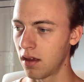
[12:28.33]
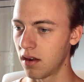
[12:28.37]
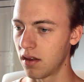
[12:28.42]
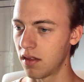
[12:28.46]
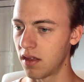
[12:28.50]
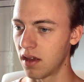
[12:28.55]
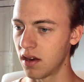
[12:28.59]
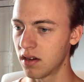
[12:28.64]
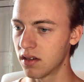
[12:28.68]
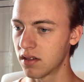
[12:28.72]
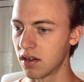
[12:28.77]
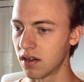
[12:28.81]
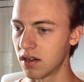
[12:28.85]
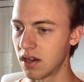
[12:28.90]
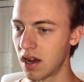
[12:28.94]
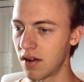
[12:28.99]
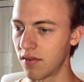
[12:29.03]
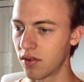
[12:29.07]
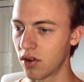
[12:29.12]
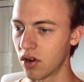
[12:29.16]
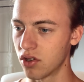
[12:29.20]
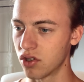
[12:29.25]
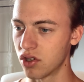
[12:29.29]
Things that
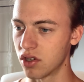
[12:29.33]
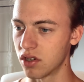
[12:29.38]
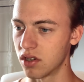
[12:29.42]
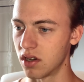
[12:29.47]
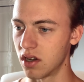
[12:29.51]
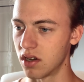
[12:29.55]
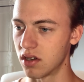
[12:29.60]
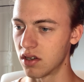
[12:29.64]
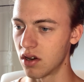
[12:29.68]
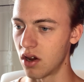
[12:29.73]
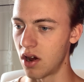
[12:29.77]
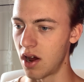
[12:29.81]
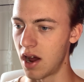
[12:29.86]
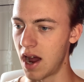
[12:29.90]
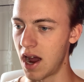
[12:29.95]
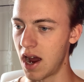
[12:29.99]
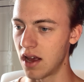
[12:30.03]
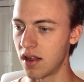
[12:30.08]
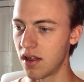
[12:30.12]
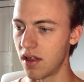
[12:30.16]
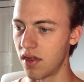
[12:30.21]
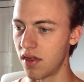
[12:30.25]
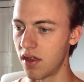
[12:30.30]
have consciousness are
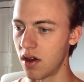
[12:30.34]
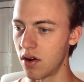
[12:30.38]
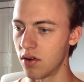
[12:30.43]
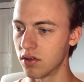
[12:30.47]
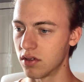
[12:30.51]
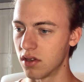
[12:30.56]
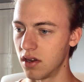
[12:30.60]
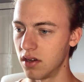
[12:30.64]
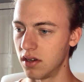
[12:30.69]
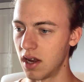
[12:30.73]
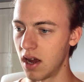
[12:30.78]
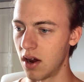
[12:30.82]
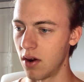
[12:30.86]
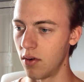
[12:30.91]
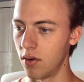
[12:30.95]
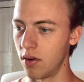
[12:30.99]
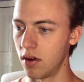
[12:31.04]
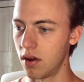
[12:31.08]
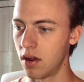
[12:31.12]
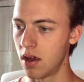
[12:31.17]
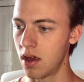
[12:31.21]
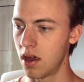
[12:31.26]
higher than those that don't,